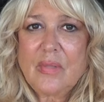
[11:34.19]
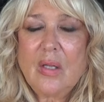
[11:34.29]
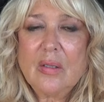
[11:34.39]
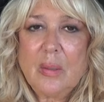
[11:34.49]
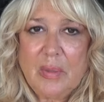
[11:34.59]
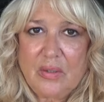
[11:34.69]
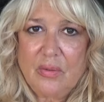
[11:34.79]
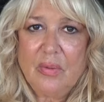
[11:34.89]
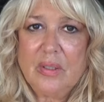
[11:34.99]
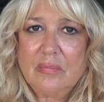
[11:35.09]
a limit
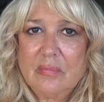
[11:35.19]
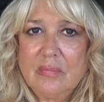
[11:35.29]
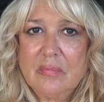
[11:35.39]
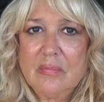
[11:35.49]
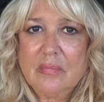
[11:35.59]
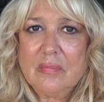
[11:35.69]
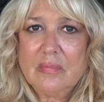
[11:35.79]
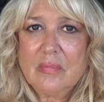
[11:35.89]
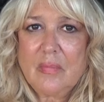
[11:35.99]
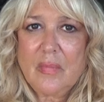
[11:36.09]
to it
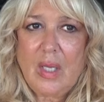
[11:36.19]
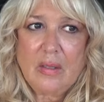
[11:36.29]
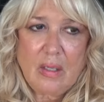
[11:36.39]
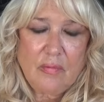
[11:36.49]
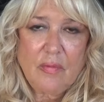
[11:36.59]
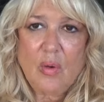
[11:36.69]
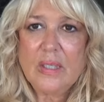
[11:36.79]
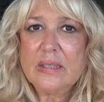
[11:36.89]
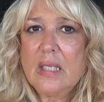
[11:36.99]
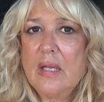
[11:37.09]
and then
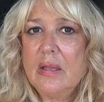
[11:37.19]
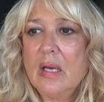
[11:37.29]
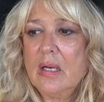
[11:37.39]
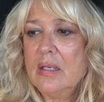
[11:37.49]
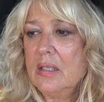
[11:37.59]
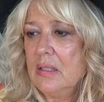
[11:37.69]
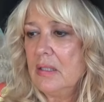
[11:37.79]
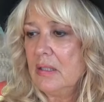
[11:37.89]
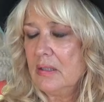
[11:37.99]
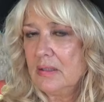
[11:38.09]
focus on the
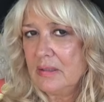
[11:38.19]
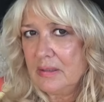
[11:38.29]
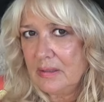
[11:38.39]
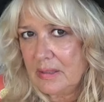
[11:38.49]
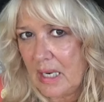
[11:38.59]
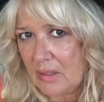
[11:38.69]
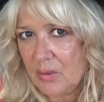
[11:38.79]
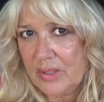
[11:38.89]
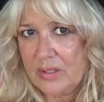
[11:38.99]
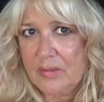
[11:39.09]

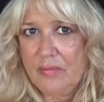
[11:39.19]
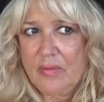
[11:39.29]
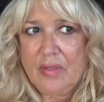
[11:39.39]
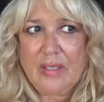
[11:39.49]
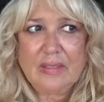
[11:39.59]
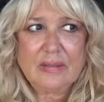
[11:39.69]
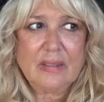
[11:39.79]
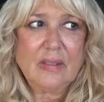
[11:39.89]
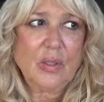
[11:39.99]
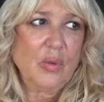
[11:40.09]
decorative things
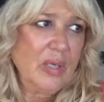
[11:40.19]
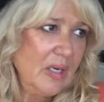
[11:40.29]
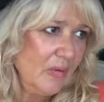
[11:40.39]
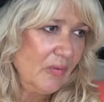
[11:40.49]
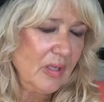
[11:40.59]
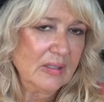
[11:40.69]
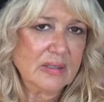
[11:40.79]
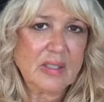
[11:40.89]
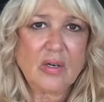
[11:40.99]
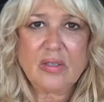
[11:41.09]
and the creative things
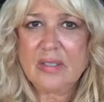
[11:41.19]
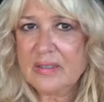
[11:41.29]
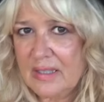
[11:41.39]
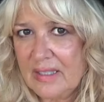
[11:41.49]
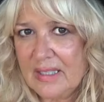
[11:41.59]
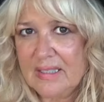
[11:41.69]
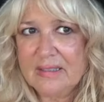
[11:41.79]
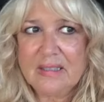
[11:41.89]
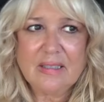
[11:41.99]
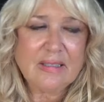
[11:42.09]
and the artistic
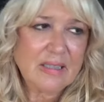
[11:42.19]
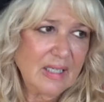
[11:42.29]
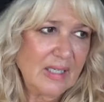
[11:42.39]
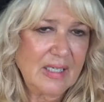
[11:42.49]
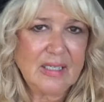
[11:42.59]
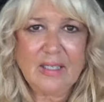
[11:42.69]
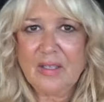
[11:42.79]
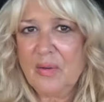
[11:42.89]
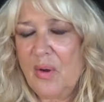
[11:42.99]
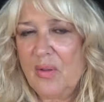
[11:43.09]
things and the singing and
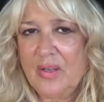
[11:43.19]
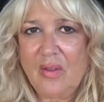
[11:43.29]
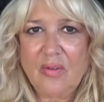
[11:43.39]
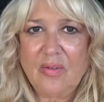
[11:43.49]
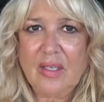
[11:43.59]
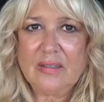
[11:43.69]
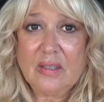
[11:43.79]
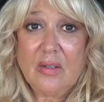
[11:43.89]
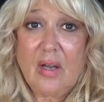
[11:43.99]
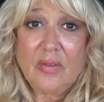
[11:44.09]
the, all the other things
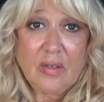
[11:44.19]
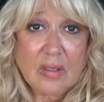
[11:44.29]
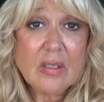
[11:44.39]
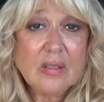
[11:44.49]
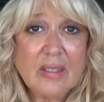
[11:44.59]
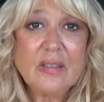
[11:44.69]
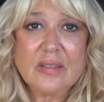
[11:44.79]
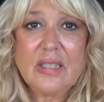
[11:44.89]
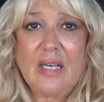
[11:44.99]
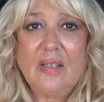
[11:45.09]
that are out there that'll
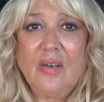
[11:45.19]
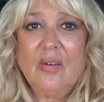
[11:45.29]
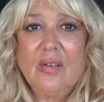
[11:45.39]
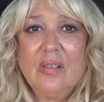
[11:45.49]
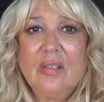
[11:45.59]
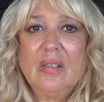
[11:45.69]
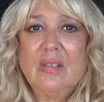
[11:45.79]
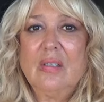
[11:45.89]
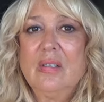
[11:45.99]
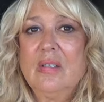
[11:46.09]
entertain you
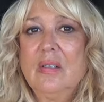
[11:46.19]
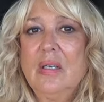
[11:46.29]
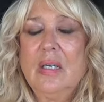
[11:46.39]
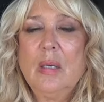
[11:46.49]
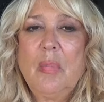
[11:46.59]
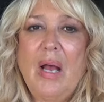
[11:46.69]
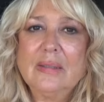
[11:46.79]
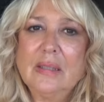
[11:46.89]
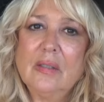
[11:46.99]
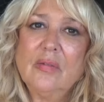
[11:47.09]
in a
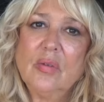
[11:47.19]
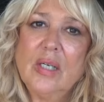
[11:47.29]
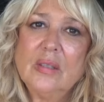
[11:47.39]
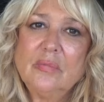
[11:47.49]
positive way.